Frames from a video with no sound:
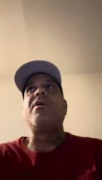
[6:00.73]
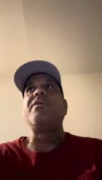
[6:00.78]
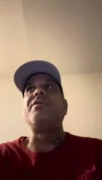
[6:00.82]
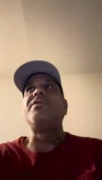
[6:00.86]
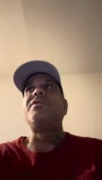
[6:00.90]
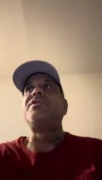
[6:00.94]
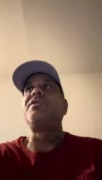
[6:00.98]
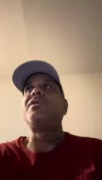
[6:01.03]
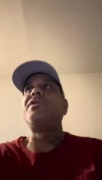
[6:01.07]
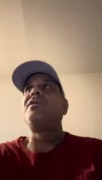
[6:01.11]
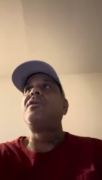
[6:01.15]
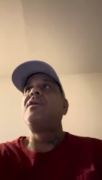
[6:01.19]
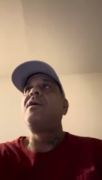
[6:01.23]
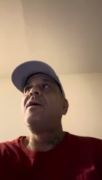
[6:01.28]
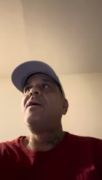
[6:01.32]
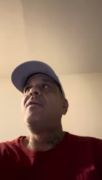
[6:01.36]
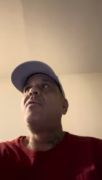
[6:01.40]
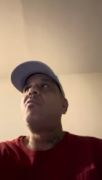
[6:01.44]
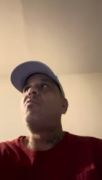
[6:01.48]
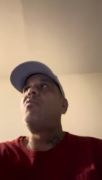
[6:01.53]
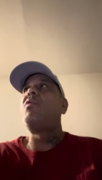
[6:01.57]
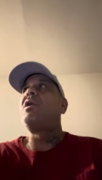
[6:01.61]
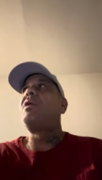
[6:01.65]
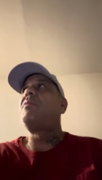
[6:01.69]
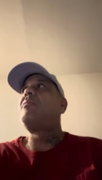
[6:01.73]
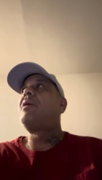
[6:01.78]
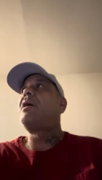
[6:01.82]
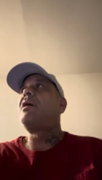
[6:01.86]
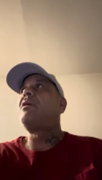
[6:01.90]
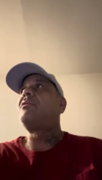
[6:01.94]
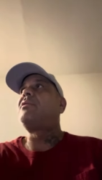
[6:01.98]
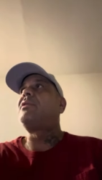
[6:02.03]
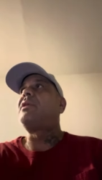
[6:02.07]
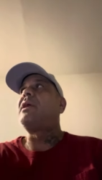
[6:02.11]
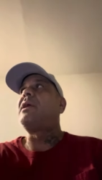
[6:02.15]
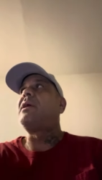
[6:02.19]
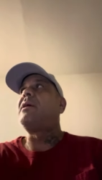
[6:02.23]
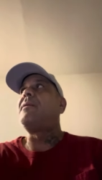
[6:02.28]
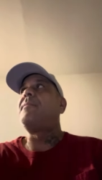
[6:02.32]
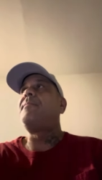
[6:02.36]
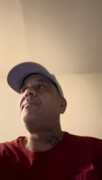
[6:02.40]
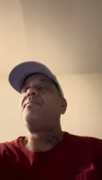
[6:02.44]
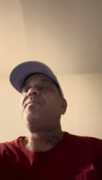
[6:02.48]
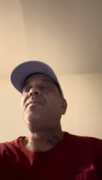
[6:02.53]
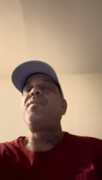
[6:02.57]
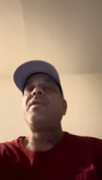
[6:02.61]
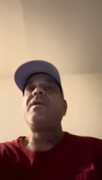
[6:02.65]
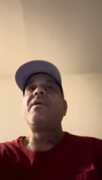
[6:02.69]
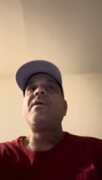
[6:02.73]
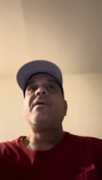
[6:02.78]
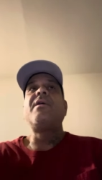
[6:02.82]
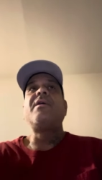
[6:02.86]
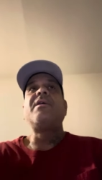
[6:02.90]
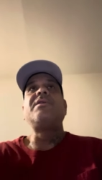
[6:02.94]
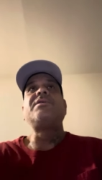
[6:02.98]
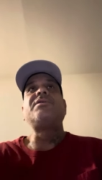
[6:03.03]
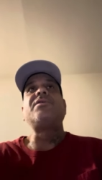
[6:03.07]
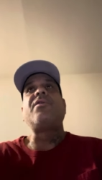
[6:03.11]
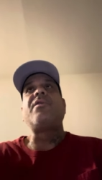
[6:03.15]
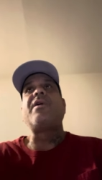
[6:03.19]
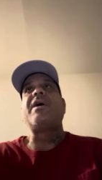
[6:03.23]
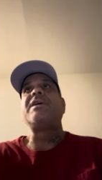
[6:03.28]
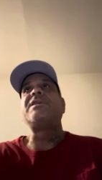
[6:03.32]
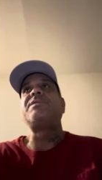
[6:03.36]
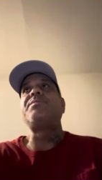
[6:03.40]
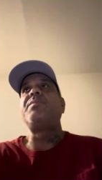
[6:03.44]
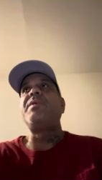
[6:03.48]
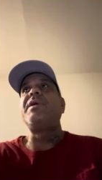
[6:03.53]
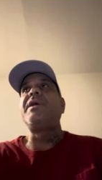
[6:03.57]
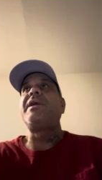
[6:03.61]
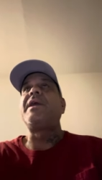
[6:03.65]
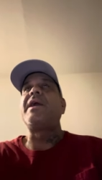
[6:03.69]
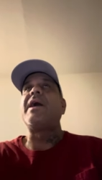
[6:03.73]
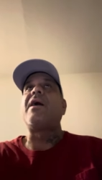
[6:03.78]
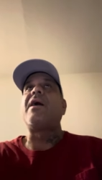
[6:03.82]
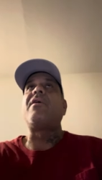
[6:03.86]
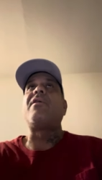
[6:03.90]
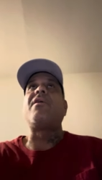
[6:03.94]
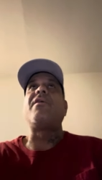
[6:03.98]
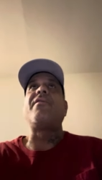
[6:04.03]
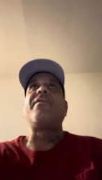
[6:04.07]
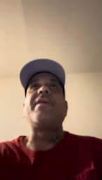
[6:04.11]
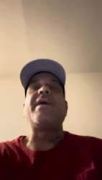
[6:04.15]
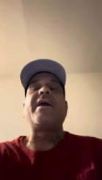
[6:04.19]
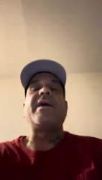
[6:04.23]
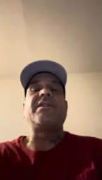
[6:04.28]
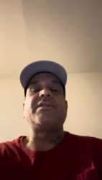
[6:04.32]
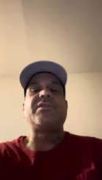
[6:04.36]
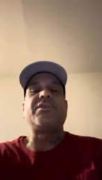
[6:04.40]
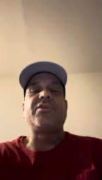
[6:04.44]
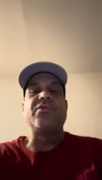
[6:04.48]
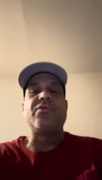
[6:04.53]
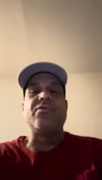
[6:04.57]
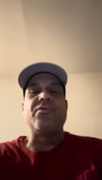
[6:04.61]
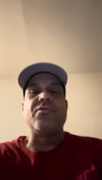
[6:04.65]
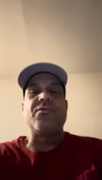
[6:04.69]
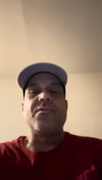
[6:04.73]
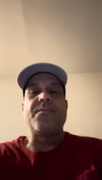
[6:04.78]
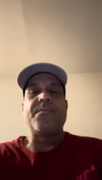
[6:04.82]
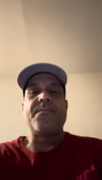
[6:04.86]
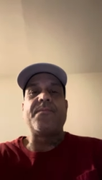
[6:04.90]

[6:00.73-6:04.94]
you should, what about them? So I speak out on that too.